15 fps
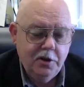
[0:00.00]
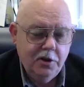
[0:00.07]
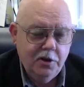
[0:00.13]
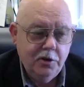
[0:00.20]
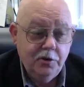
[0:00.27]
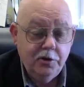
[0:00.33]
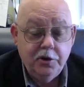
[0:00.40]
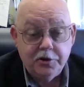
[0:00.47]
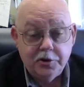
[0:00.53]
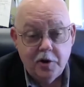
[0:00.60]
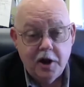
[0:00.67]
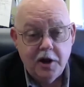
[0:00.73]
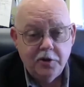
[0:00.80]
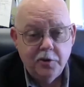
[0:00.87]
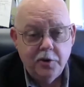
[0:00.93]
who just
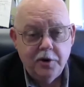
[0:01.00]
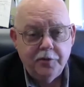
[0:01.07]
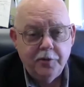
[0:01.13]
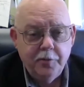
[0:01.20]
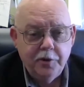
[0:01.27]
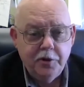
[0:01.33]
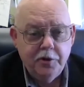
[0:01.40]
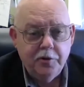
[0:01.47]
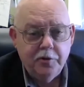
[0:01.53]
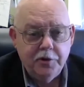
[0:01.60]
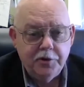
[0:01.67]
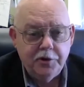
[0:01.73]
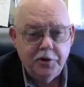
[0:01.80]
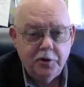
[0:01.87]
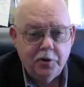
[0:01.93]
graduated from the
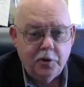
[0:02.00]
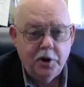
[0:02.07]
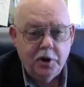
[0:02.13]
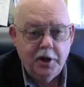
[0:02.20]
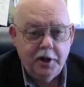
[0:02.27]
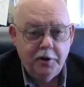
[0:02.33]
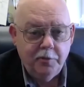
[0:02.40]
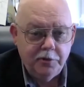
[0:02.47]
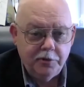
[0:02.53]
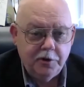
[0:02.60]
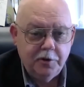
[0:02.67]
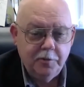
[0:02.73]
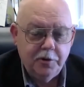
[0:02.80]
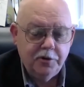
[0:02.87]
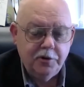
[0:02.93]
University of Hawaii and was
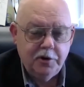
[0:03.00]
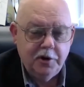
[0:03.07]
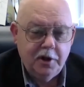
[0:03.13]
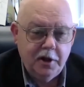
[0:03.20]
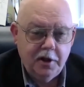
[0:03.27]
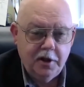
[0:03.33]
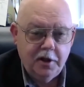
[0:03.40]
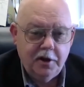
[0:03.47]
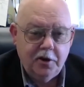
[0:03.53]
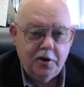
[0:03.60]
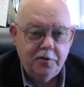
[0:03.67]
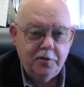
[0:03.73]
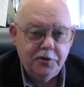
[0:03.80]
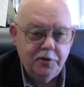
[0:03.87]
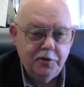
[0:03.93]
commissioned an
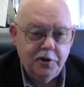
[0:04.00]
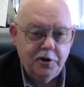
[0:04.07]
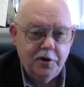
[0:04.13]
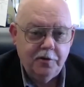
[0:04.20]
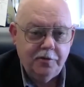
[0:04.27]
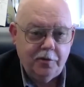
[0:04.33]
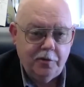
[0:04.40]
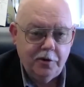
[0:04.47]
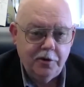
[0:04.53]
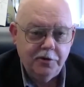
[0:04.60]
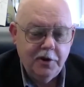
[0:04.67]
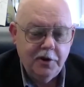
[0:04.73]
officer in the Air Force.